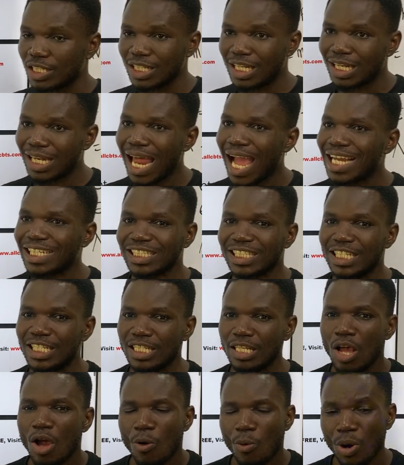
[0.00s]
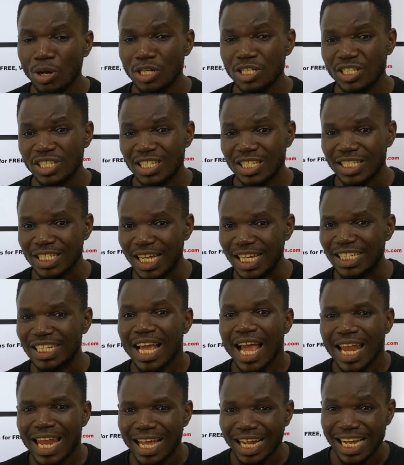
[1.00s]
the light is. What is this saying?
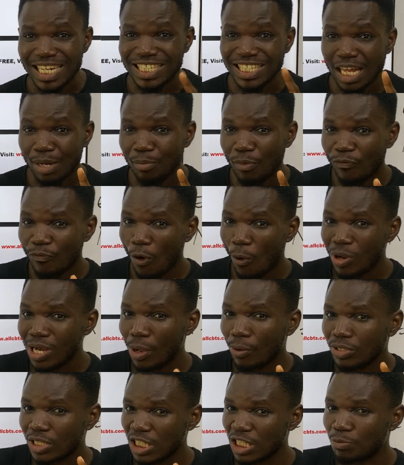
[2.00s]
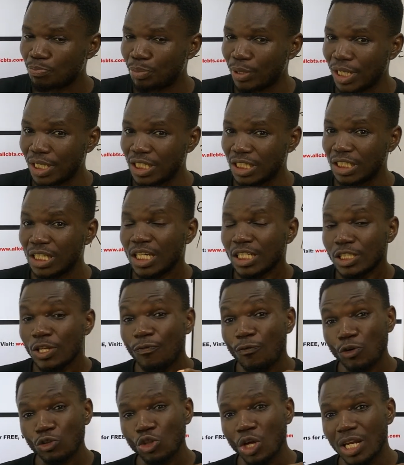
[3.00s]
Like I said before when I was explaining the
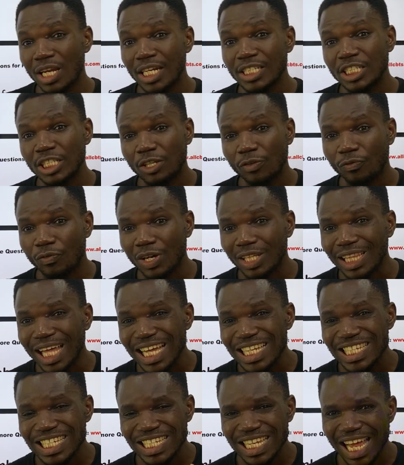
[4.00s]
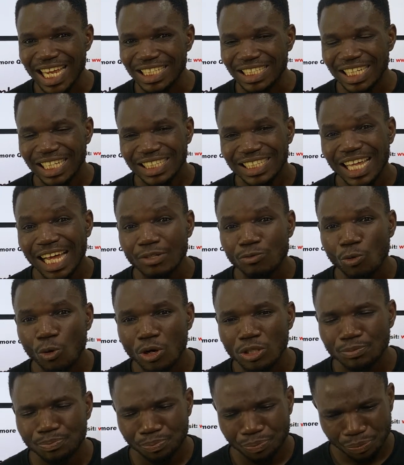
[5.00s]
photoelectric effect, I said that
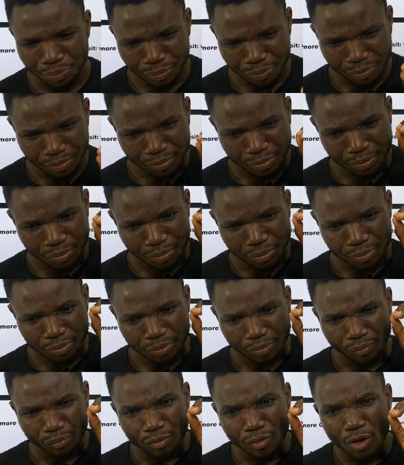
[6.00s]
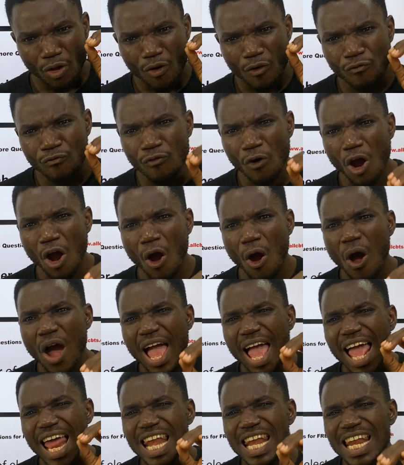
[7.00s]
what for
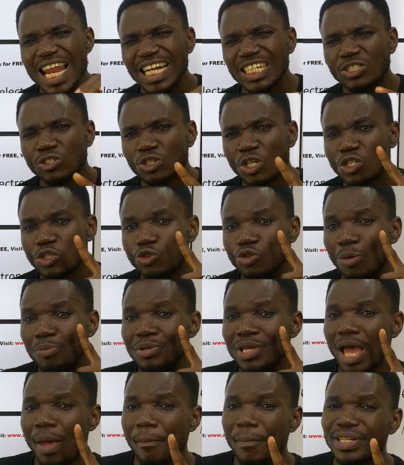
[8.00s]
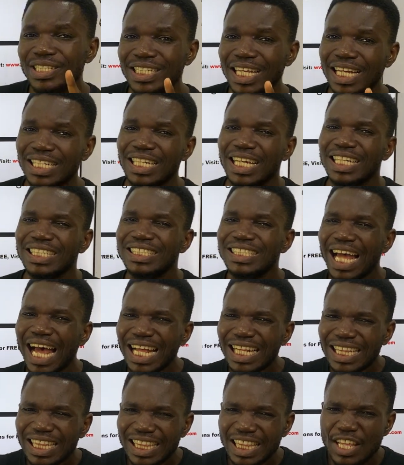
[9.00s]
electrons to be emitted,
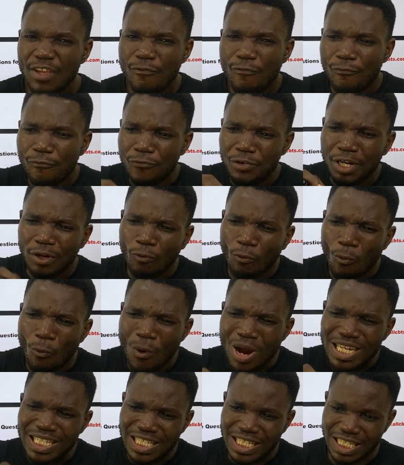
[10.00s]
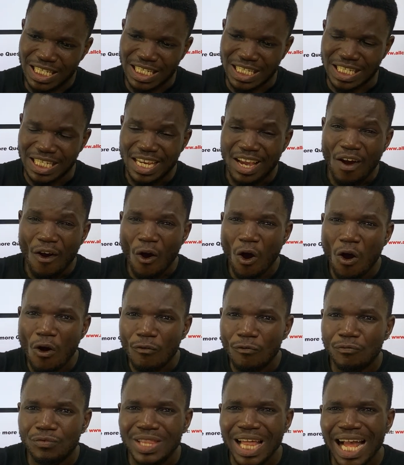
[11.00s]
that the frequency
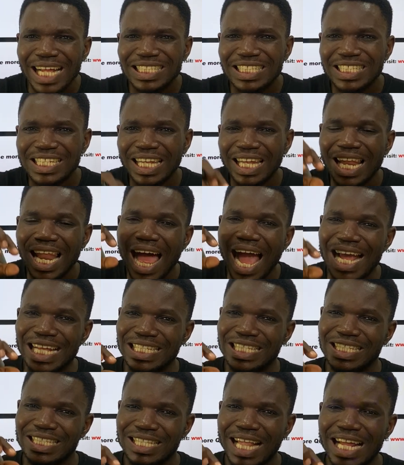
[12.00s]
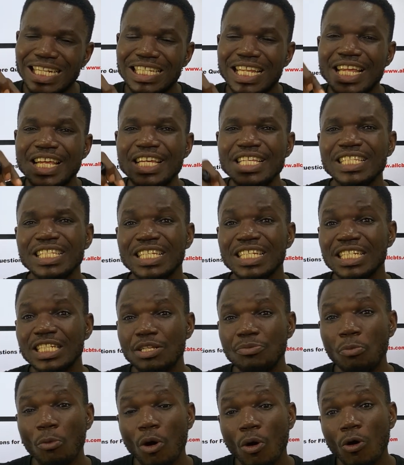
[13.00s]
of that light that is hitting the
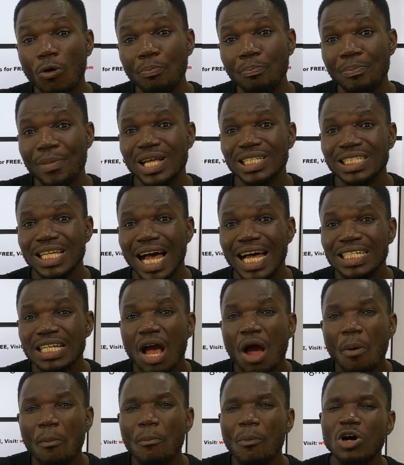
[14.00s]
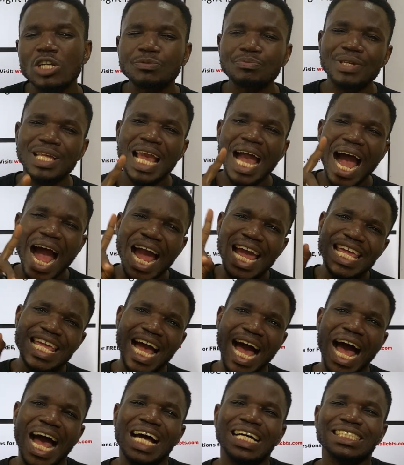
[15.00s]
metal must be
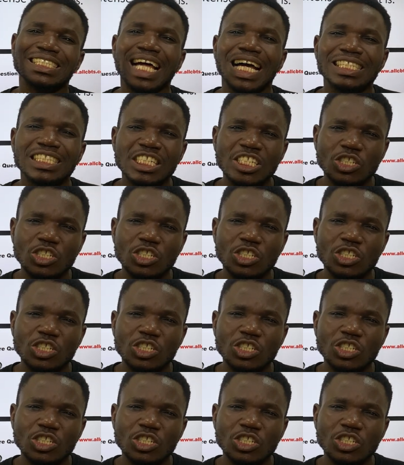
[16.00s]
higher than the